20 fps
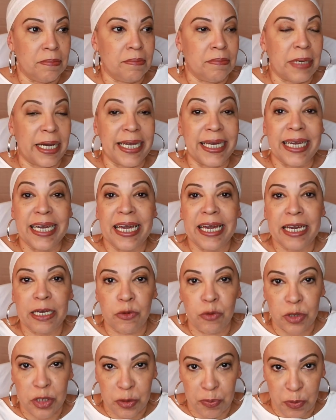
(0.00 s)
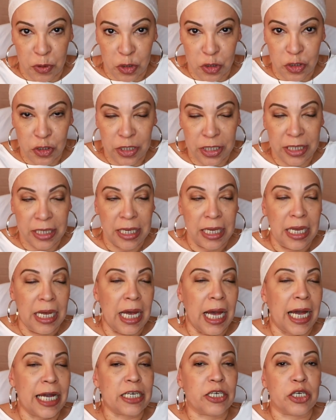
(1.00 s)
My head was bursting.
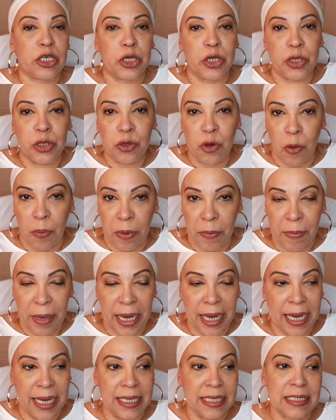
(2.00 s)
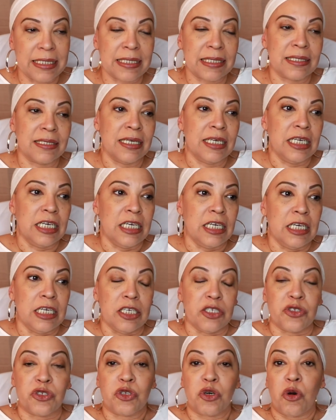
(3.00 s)
I couldn't open my eyes.
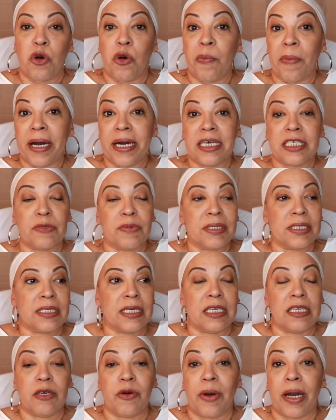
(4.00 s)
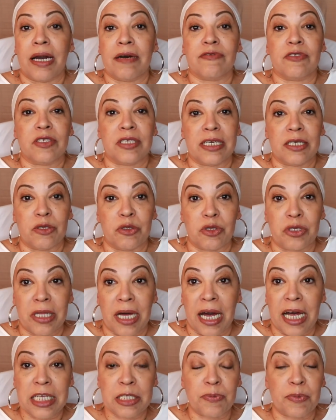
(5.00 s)
So my husband said, no, I have to take you to
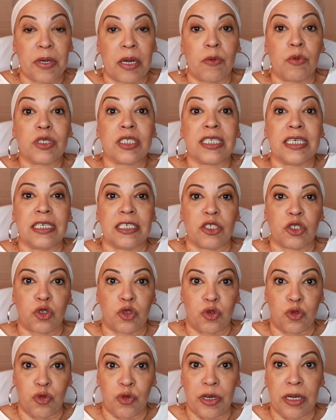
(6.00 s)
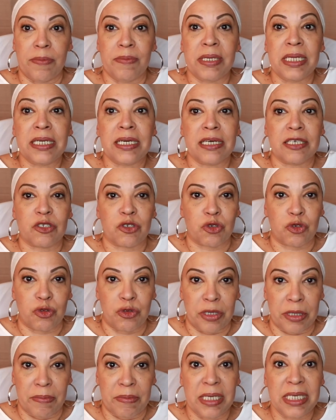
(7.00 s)
the hospital. I was extremely
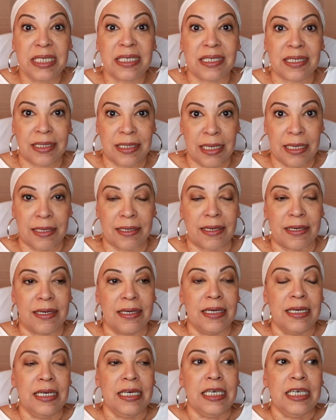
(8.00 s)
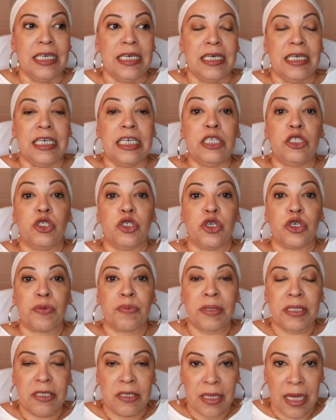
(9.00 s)
sick. He
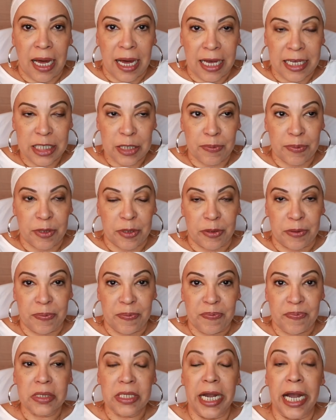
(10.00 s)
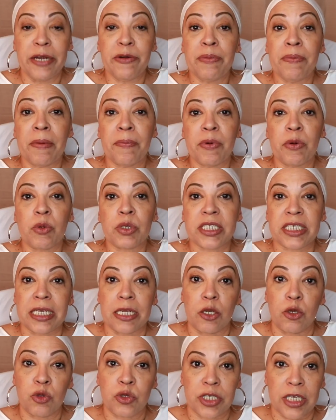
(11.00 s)
took me to the hospital. I remember it was
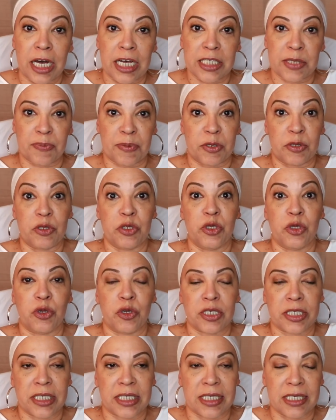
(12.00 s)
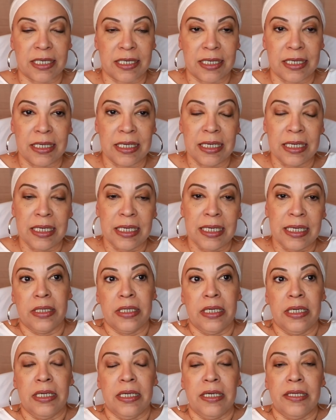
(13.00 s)
St. Luke's Hospital in New York City.
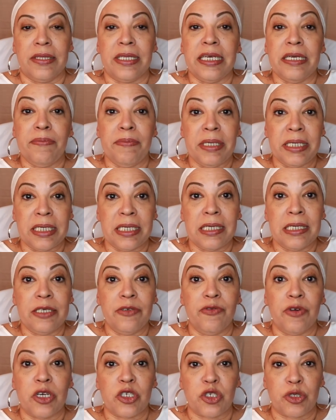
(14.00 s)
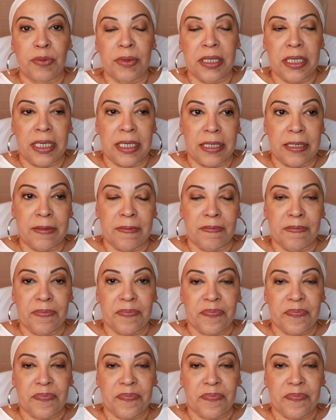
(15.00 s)
They immediately rushed me in.